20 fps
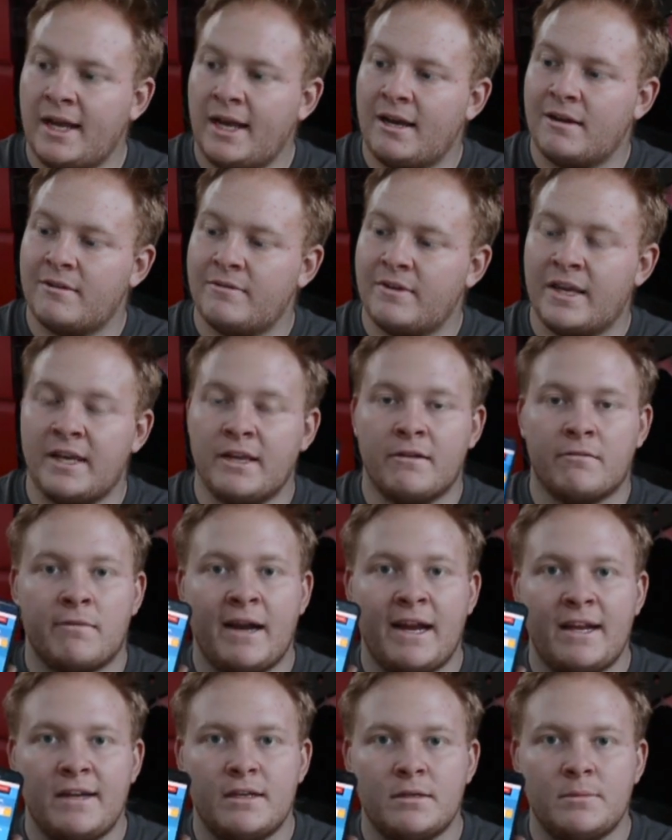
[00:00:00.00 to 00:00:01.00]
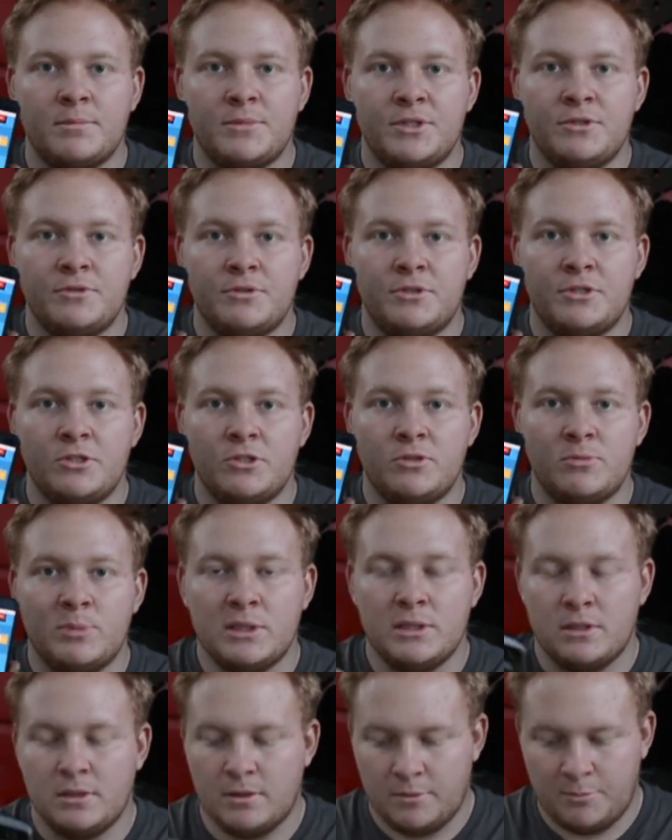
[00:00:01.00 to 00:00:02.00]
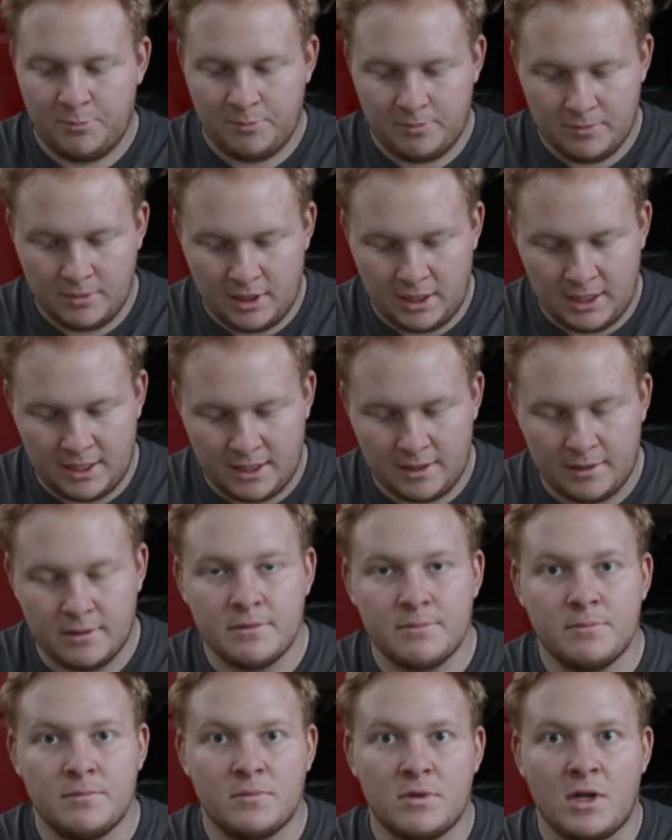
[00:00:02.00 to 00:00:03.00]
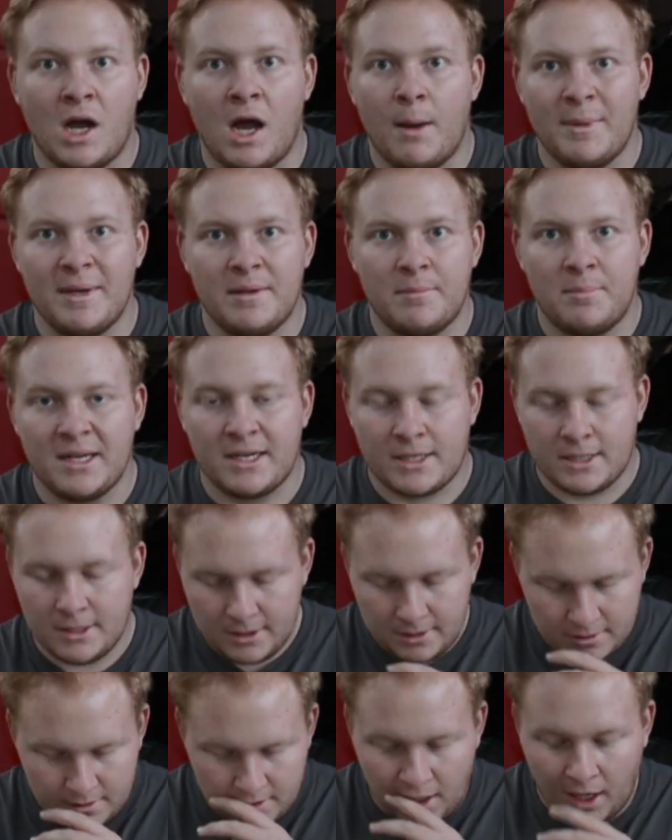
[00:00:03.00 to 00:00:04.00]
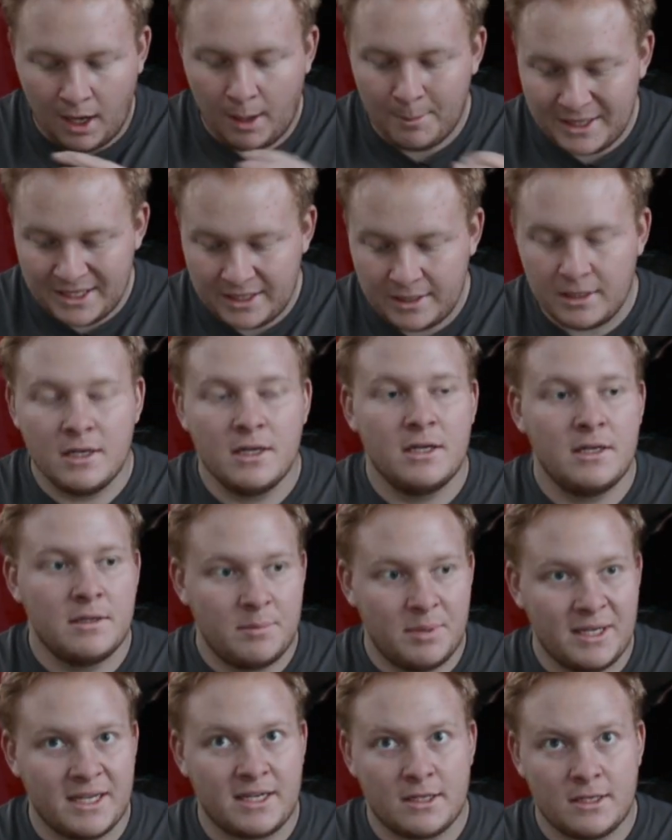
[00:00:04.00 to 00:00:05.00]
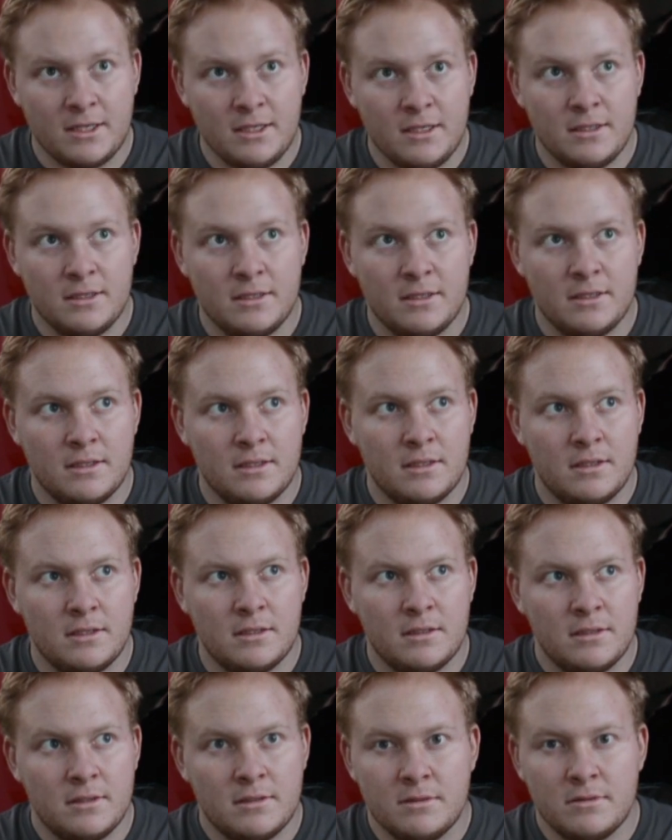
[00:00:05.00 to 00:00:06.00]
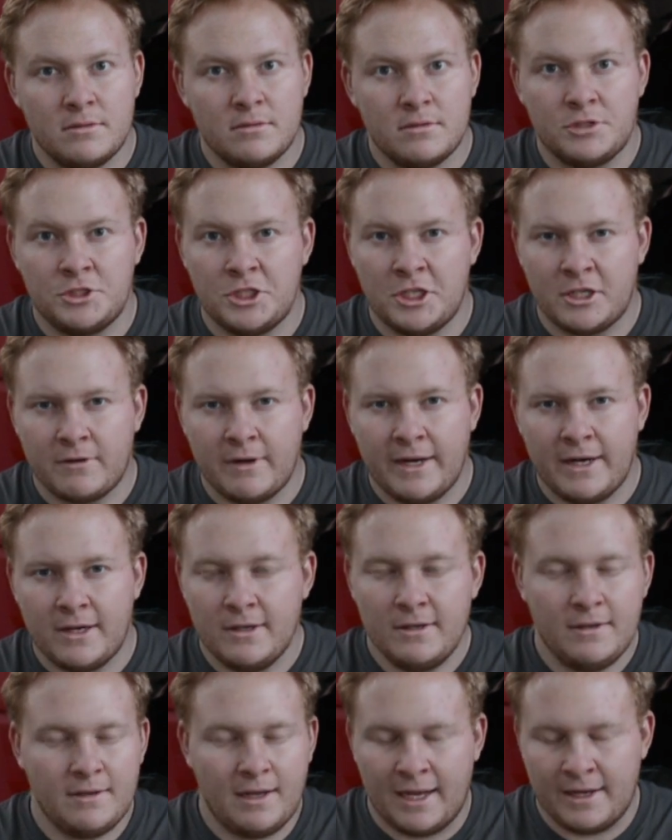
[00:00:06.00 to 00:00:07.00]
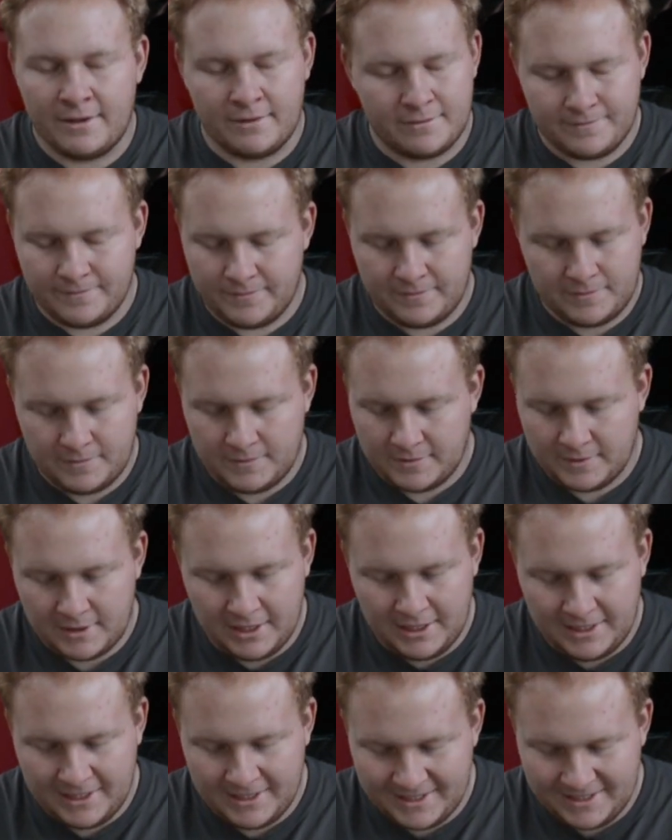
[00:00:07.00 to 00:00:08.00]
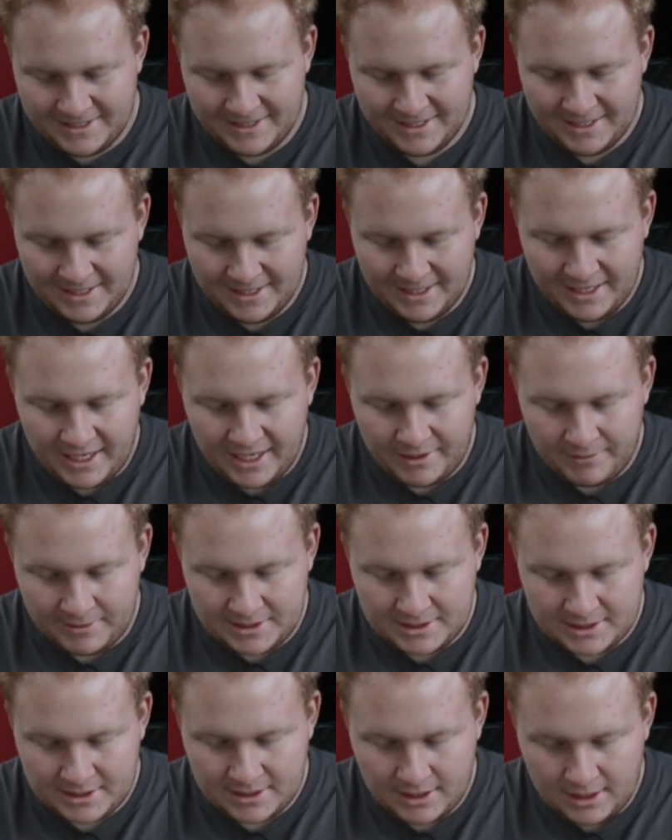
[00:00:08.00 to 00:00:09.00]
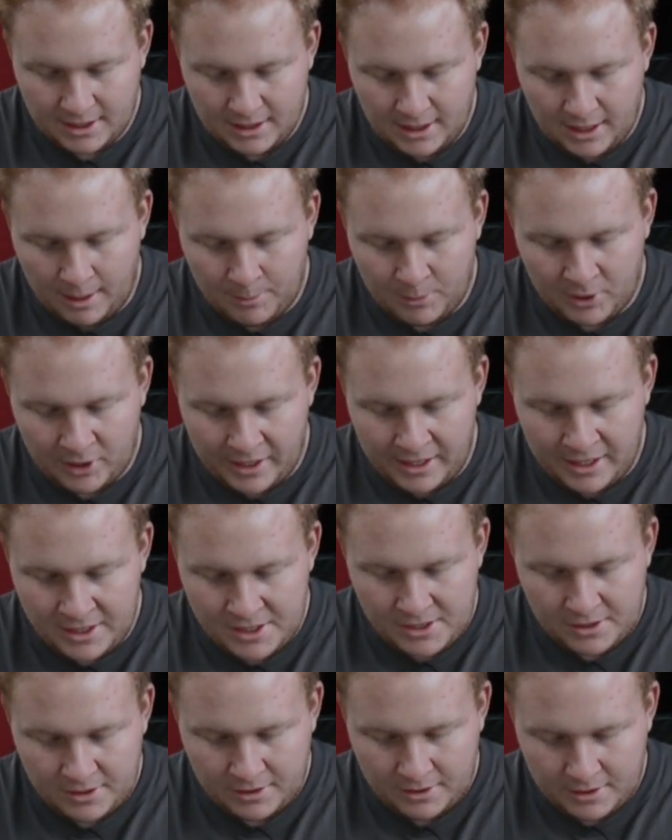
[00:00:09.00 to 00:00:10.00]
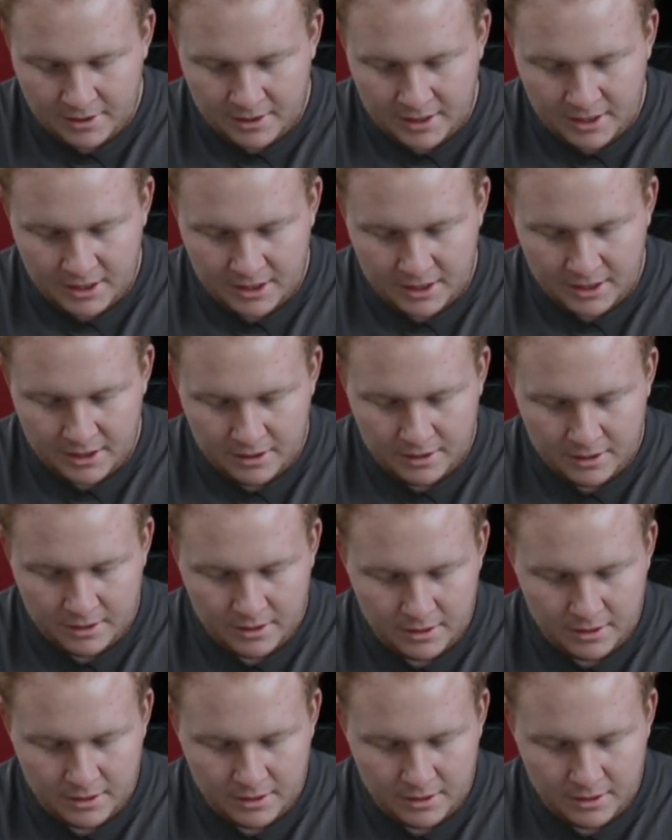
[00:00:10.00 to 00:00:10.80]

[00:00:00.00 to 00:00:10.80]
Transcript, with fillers: have a random YouTube uh, comment picker, comment picker generator. I don't. Anyways, I'm going to enter the